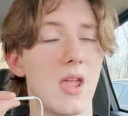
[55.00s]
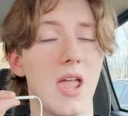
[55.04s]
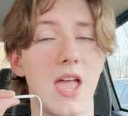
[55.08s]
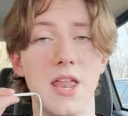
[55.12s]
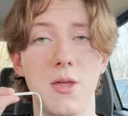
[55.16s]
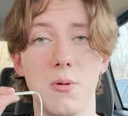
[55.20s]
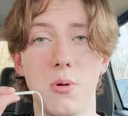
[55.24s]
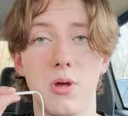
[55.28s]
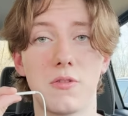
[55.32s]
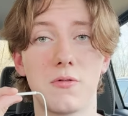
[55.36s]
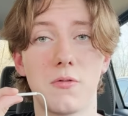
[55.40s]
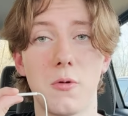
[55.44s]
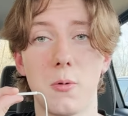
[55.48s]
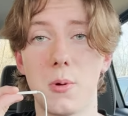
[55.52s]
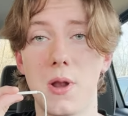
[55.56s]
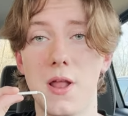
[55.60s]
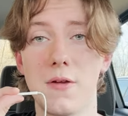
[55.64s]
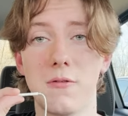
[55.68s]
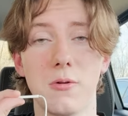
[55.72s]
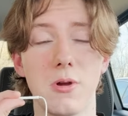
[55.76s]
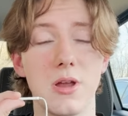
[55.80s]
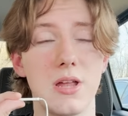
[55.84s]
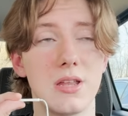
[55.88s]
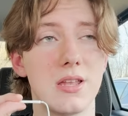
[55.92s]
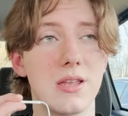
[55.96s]
Anyways, for
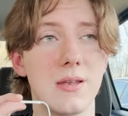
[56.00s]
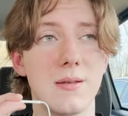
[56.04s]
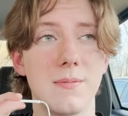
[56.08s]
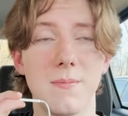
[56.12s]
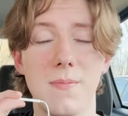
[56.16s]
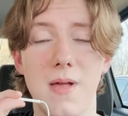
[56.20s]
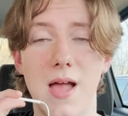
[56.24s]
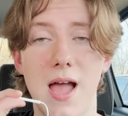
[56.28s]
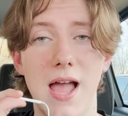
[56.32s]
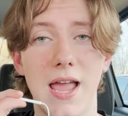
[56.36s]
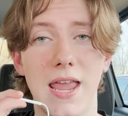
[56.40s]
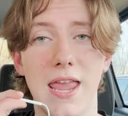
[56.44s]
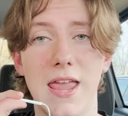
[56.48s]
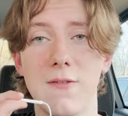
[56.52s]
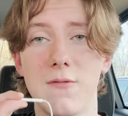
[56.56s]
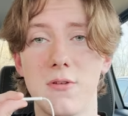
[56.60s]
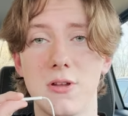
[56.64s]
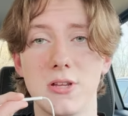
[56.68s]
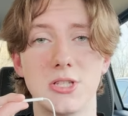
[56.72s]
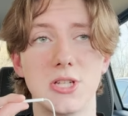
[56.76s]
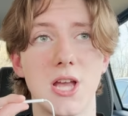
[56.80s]
whatever reason, I gave it a